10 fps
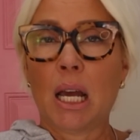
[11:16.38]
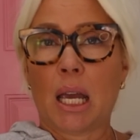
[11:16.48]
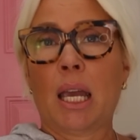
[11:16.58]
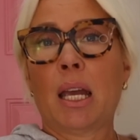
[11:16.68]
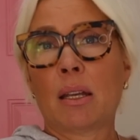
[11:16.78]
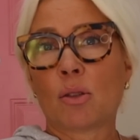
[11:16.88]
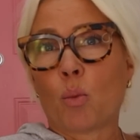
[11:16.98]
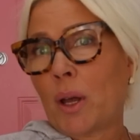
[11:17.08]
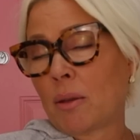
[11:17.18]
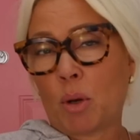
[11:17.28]
is
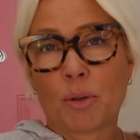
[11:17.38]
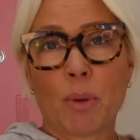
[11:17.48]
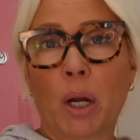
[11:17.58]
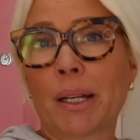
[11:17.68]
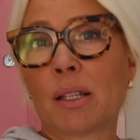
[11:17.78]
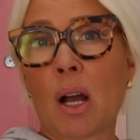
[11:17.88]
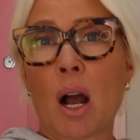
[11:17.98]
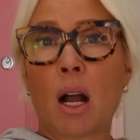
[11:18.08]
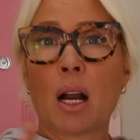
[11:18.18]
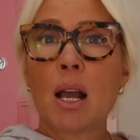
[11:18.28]
when the most markets
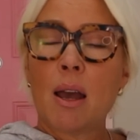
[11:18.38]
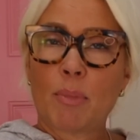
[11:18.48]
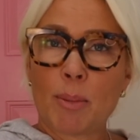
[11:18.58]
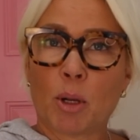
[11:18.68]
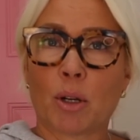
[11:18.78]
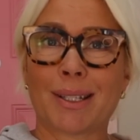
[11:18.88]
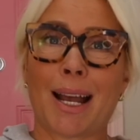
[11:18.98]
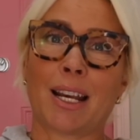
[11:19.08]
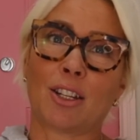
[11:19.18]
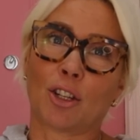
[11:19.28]
are. People are
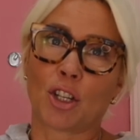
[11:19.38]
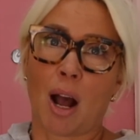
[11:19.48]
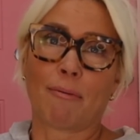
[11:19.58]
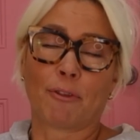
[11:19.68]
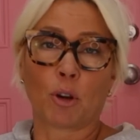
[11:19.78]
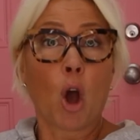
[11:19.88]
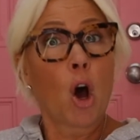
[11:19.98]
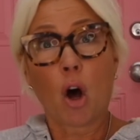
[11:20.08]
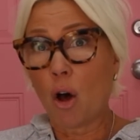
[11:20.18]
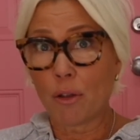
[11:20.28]
excited to shop for
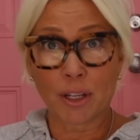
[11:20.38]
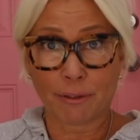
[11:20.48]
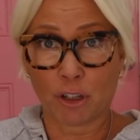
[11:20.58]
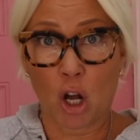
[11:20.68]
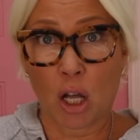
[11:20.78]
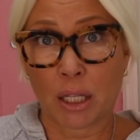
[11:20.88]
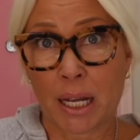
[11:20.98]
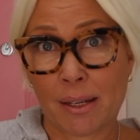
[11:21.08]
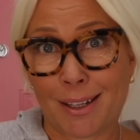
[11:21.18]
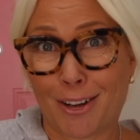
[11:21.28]
all the different
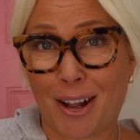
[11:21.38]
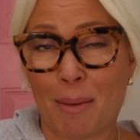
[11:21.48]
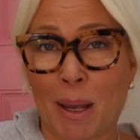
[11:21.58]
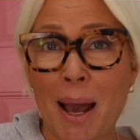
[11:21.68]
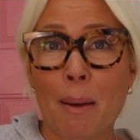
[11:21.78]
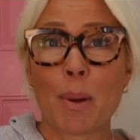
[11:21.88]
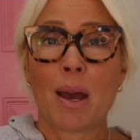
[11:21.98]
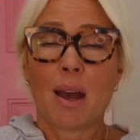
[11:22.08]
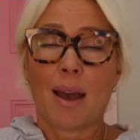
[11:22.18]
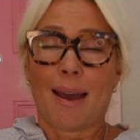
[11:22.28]
holidays that are coming up.
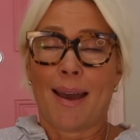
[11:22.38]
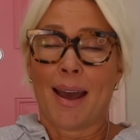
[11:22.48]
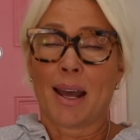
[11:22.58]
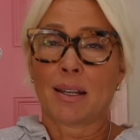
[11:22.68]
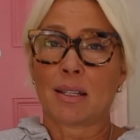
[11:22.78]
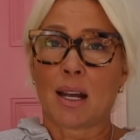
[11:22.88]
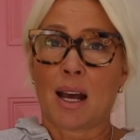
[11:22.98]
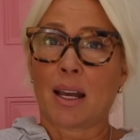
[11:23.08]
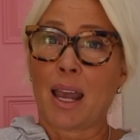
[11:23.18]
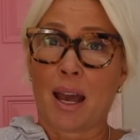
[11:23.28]
And
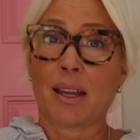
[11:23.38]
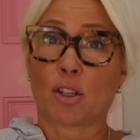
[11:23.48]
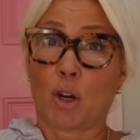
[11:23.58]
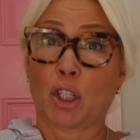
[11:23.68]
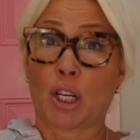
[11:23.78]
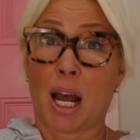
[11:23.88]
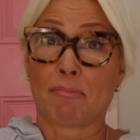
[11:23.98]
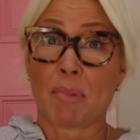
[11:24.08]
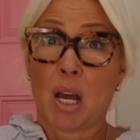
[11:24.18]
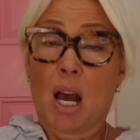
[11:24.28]
yeah, it's crunch time.
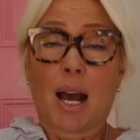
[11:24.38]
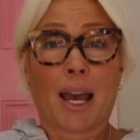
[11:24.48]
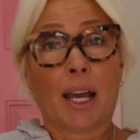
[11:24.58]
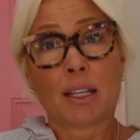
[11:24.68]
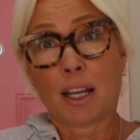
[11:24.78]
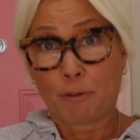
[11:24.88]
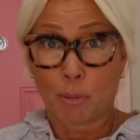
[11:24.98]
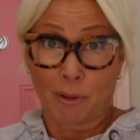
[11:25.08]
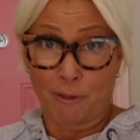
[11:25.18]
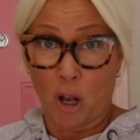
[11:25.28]
And if you've
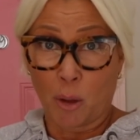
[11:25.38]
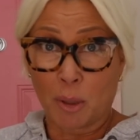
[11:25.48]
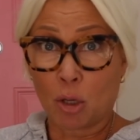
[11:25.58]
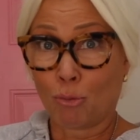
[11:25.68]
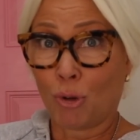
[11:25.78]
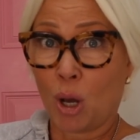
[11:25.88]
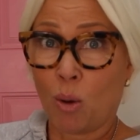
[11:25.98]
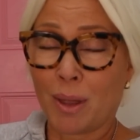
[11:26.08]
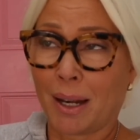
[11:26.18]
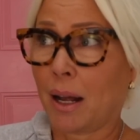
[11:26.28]
been following me, you
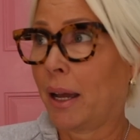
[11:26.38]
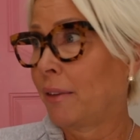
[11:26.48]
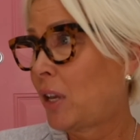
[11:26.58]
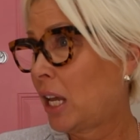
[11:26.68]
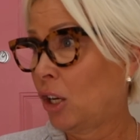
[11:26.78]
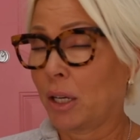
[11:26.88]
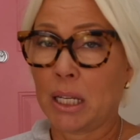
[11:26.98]
know that I've taken on